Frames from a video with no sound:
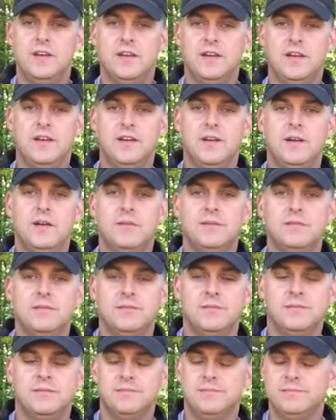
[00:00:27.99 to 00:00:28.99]
Uh,
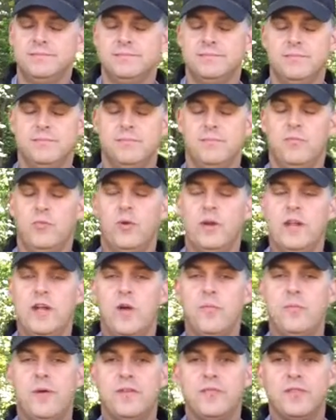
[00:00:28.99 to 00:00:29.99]
really
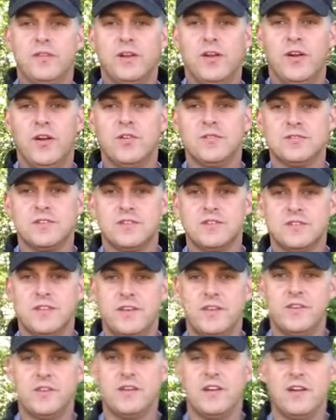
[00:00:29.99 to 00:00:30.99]
hope that for the girls, their
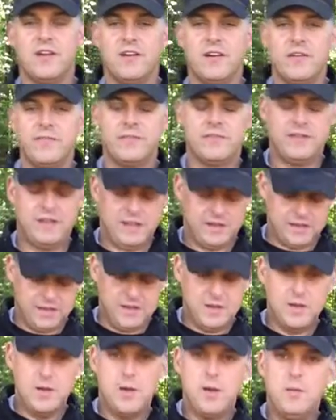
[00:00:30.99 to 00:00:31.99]
senior year and everything.
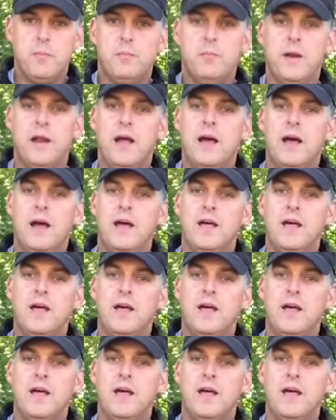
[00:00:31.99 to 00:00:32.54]
But